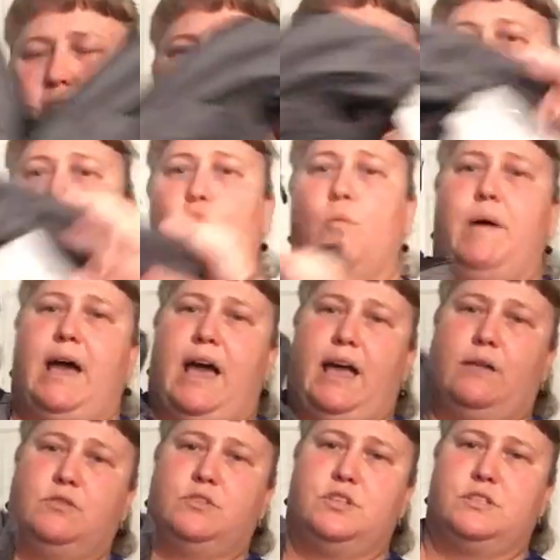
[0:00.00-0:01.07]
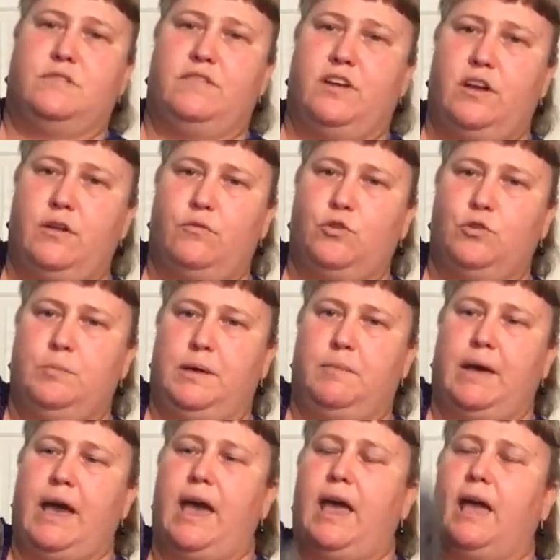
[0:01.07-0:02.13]
the whole bag, which is a very roomy
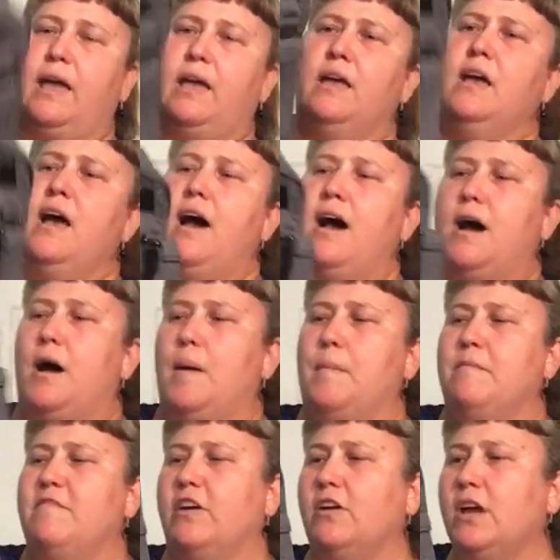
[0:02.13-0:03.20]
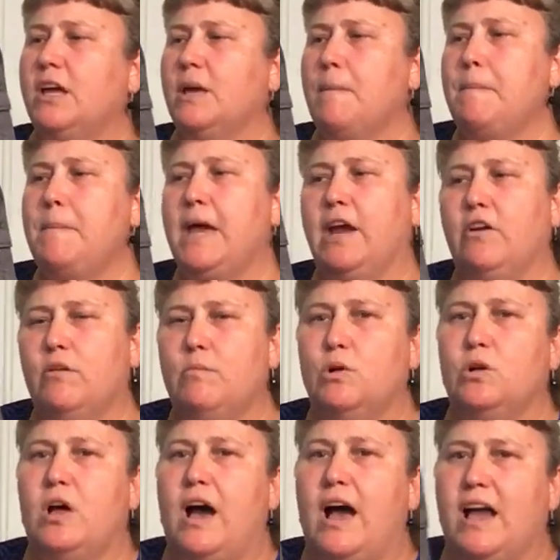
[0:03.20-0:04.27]
bag. Um, very
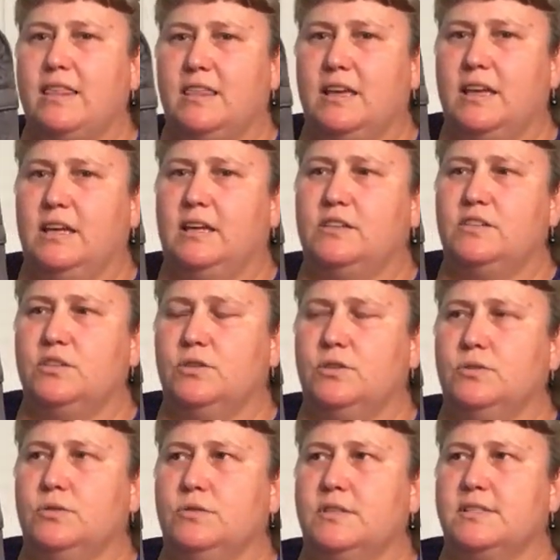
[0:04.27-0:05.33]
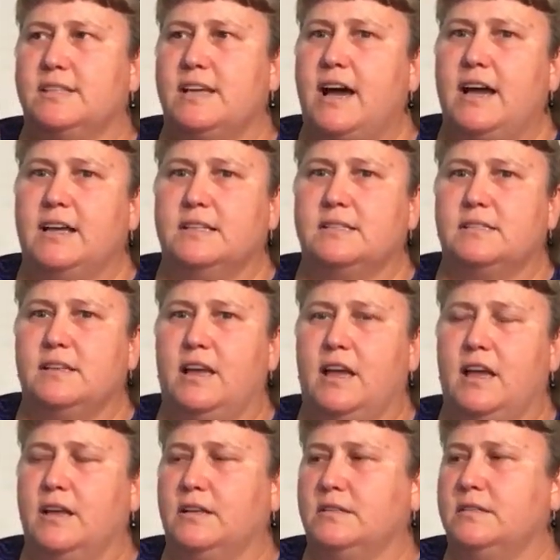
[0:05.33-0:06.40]
comparable, I think, to the size
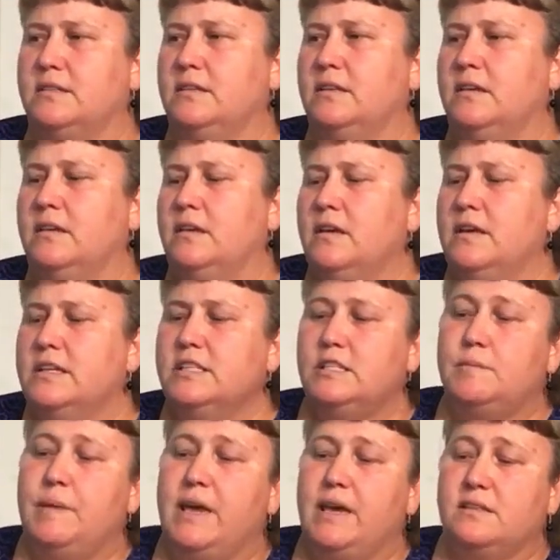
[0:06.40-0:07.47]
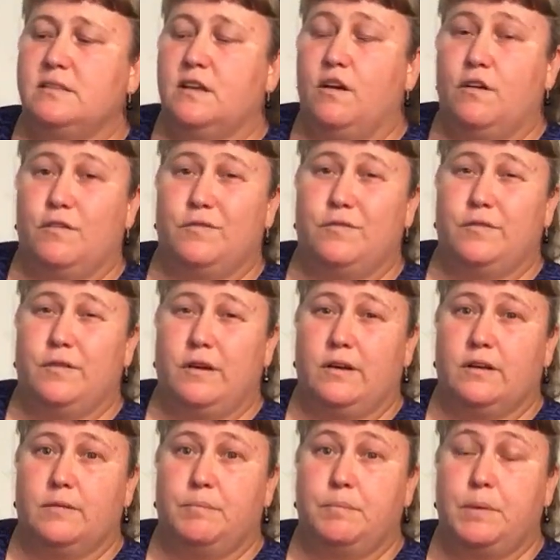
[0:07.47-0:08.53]
and space of
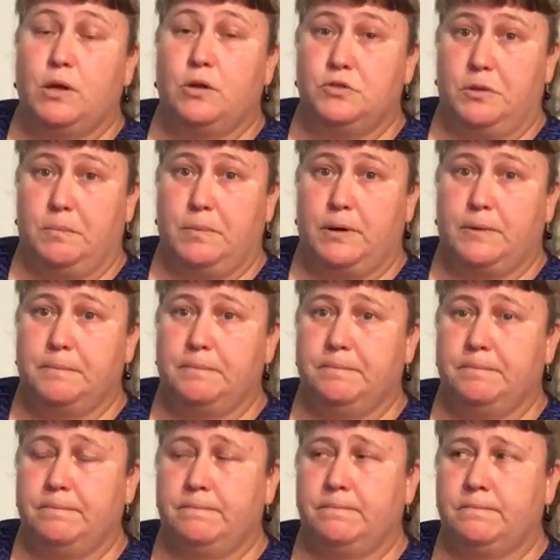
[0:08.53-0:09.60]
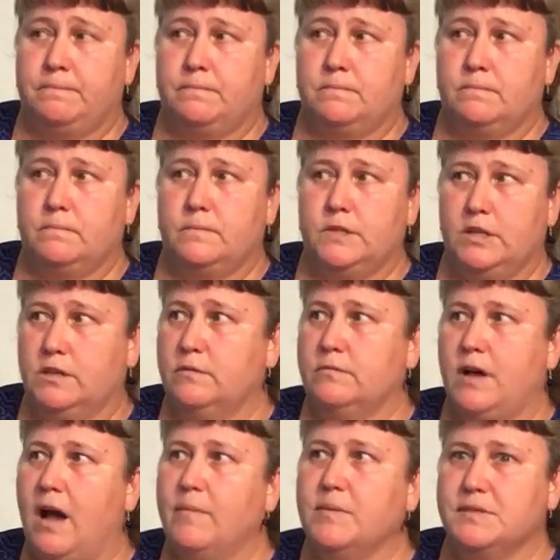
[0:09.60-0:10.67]
a puddle jumper. You know,
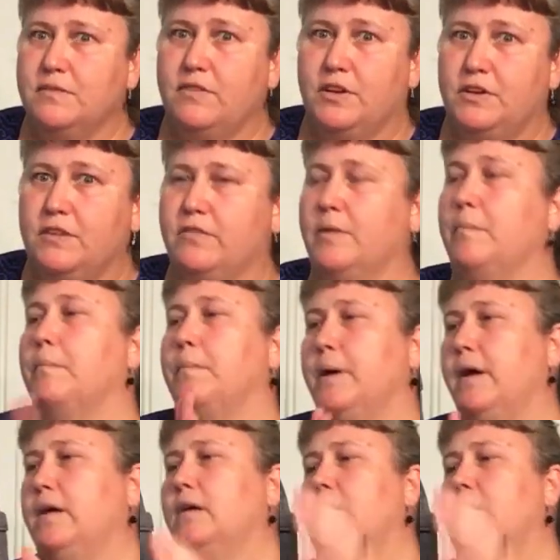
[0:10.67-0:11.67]
obviously very different, but